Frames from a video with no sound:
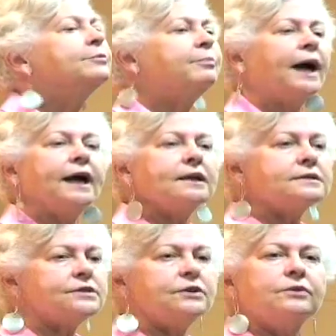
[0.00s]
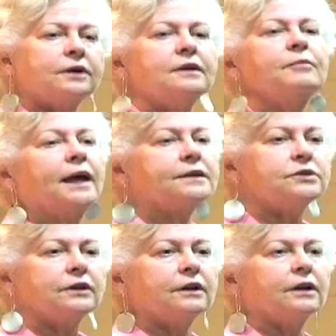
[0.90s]
of bias you can
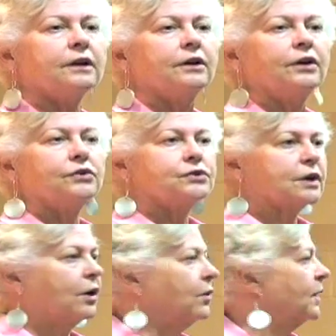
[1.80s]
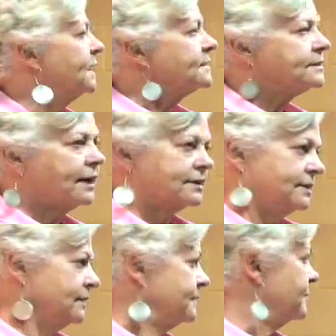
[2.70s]
imagine. So,
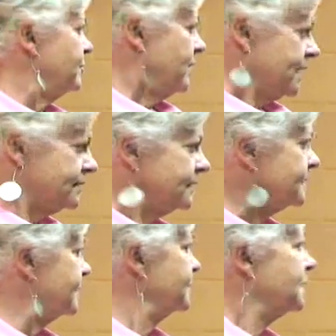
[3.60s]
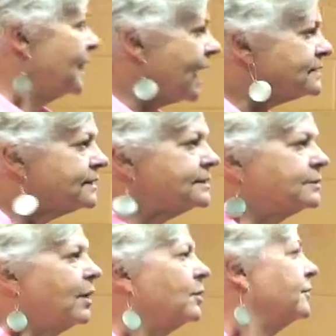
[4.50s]
sexism, racism,
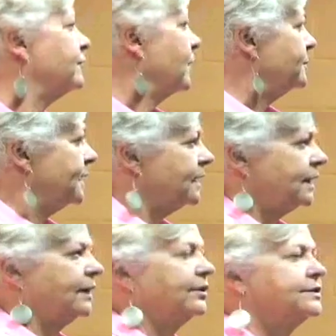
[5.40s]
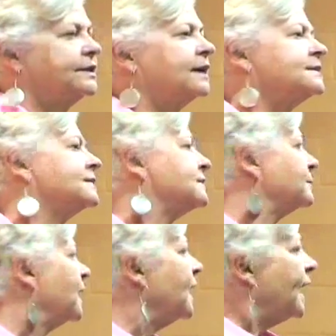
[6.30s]
classism, homophobia, and heterosexism,